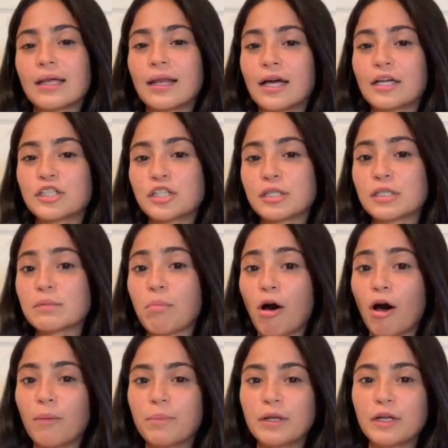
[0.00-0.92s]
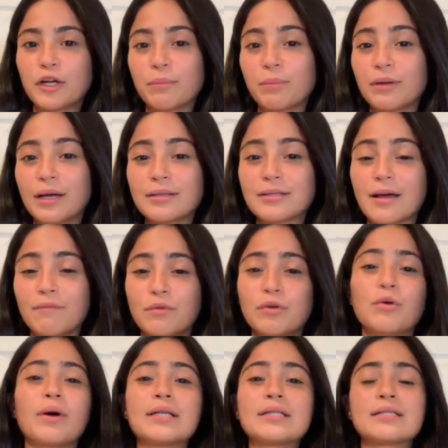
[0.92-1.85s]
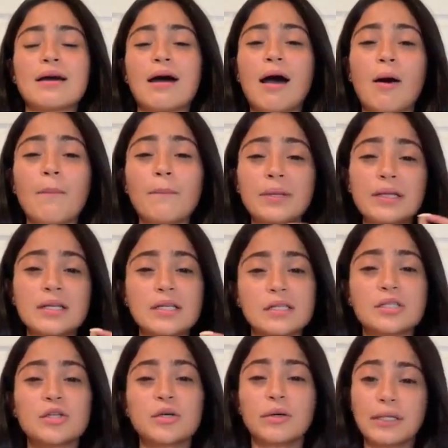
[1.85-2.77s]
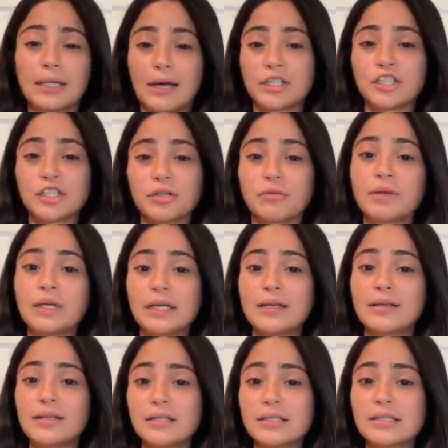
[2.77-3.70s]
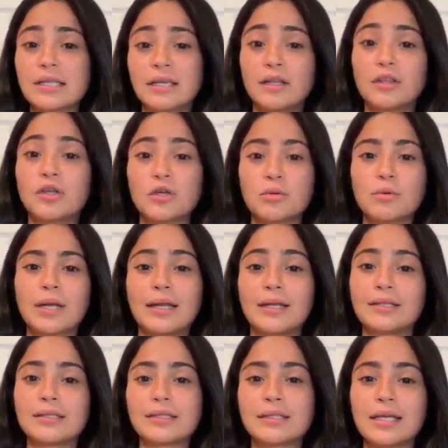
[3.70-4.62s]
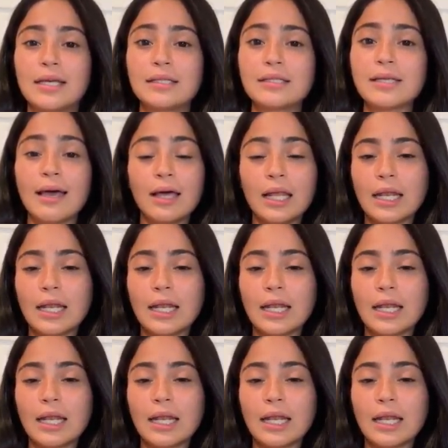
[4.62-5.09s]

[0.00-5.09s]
that lashing is popular, but you guys have no idea how minuscule lashing really is in the United States.